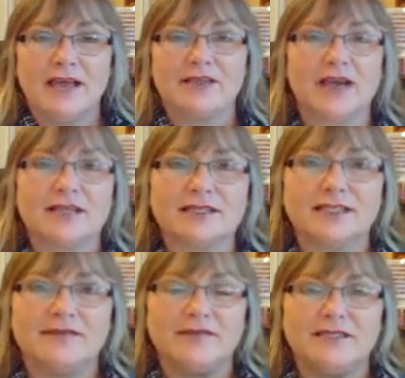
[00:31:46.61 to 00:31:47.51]
Yeah, they're
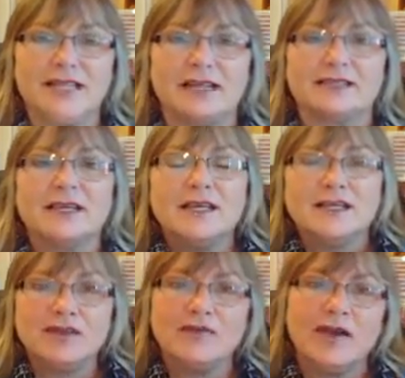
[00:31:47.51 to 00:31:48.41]
costing us 50 cents.
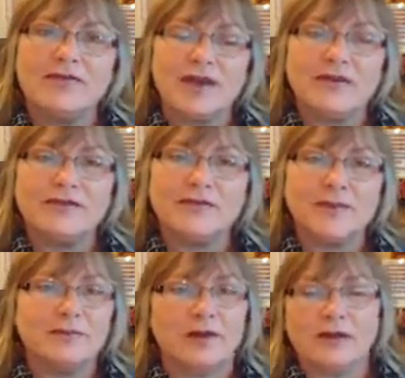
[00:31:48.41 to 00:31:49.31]
So if you have 500
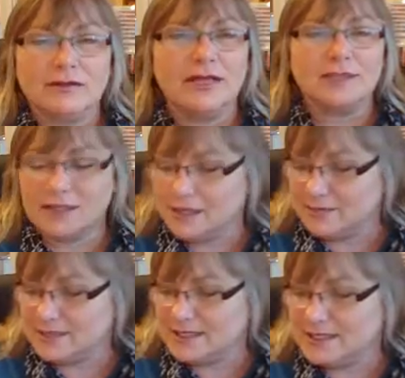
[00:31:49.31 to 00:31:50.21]
people, that's going
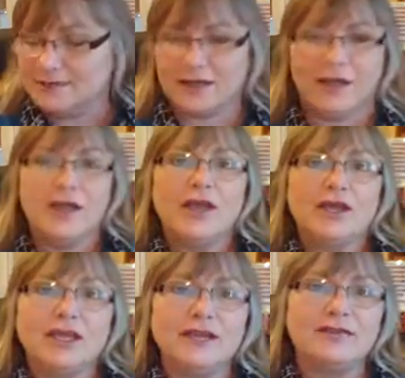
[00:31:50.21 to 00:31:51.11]
to be significant.
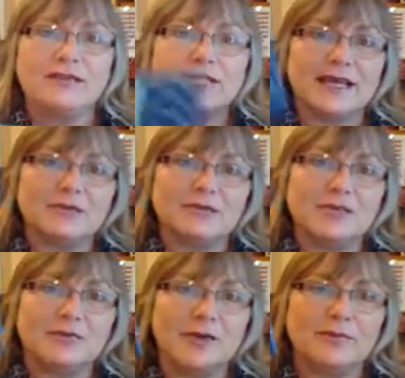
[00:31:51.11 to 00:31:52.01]
Give these out to
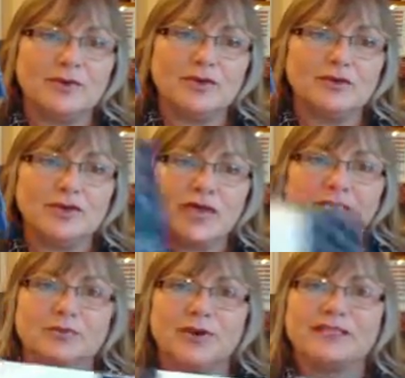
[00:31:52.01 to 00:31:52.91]
the people who
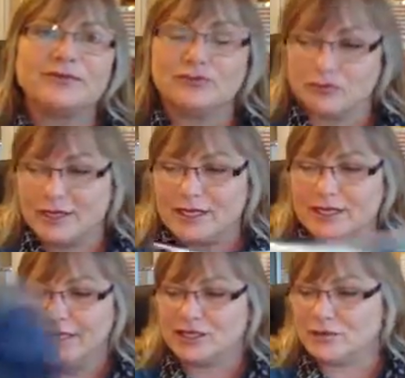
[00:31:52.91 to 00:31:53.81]
express
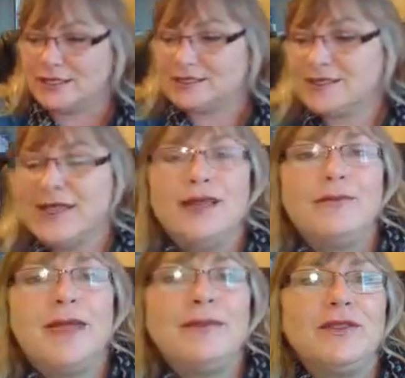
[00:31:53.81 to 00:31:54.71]
real interest.
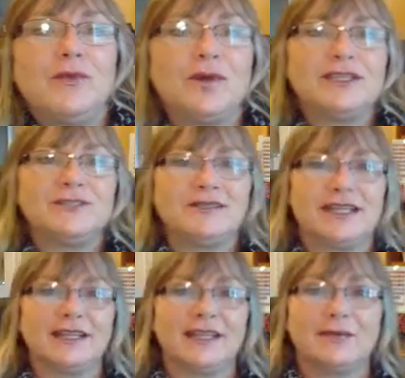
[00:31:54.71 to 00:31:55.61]
Maybe the ones who
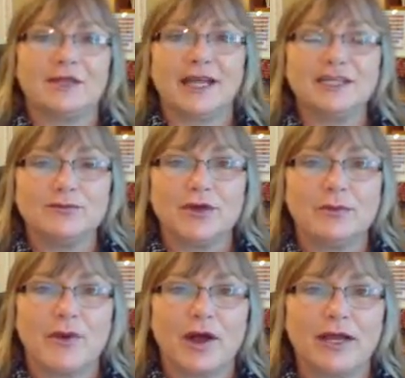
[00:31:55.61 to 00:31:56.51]
said that they would like to book
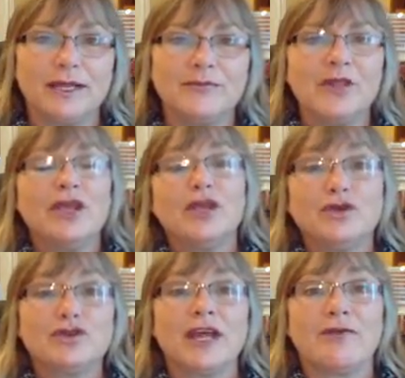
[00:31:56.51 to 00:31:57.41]
a party.
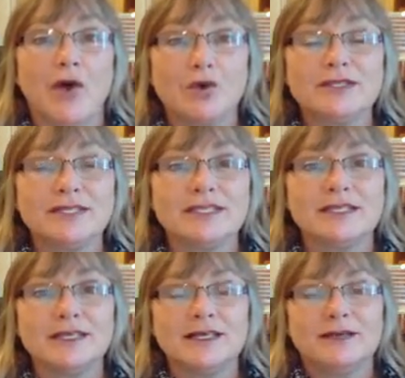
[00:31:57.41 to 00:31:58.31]
You should have
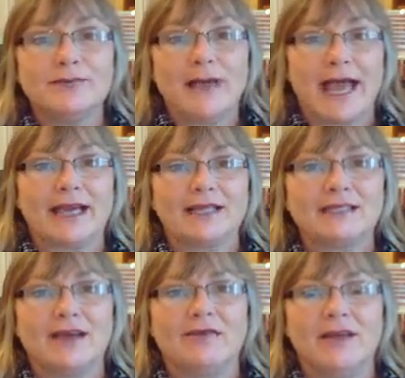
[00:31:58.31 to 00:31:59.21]
hostess
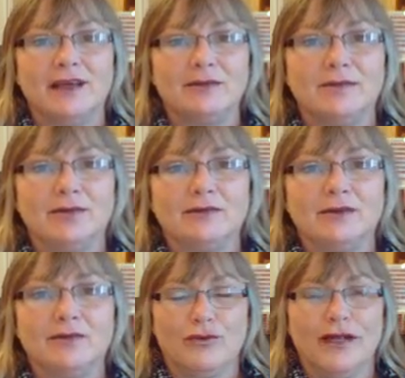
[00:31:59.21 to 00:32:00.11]
packets available
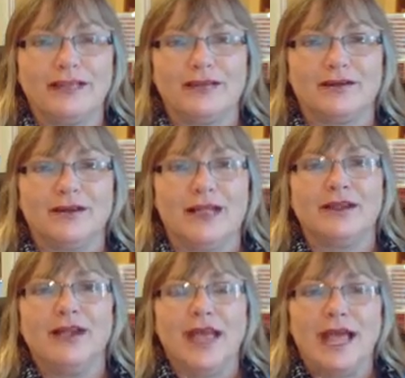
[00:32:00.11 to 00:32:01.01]
right there and
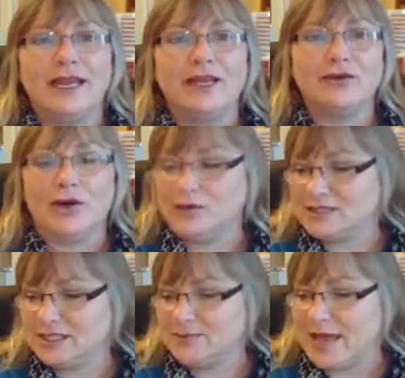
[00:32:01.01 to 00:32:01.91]
then. And in your
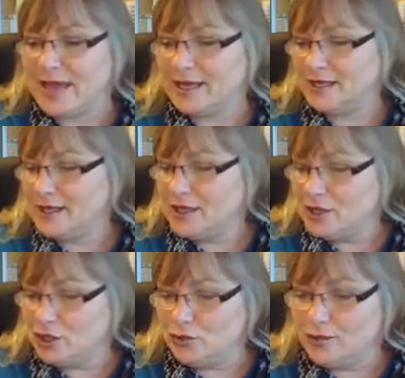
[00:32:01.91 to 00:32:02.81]
hostess packet,
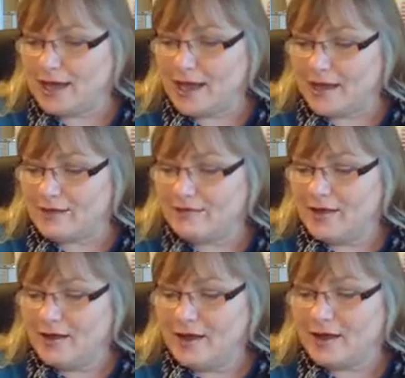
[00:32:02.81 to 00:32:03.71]
you would have
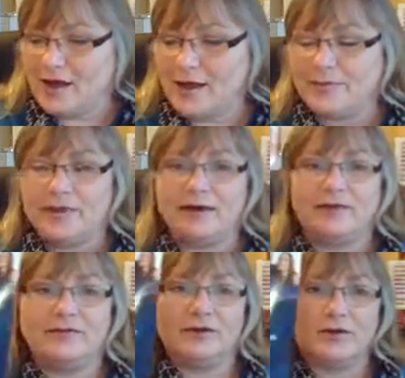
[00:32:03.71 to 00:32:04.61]
a copy
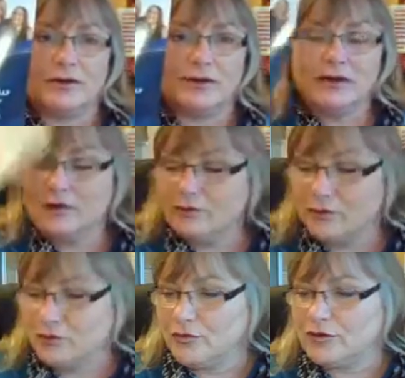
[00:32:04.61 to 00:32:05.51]
of your
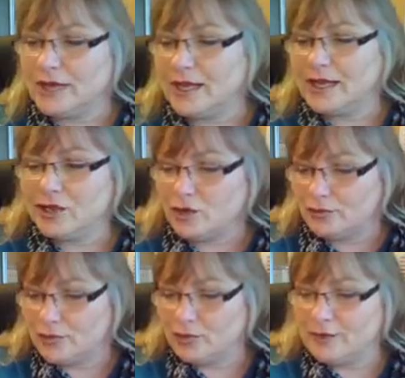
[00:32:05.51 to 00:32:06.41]
recruiting, your
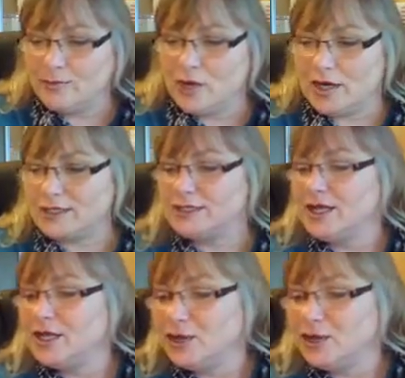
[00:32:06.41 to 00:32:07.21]
beauty books.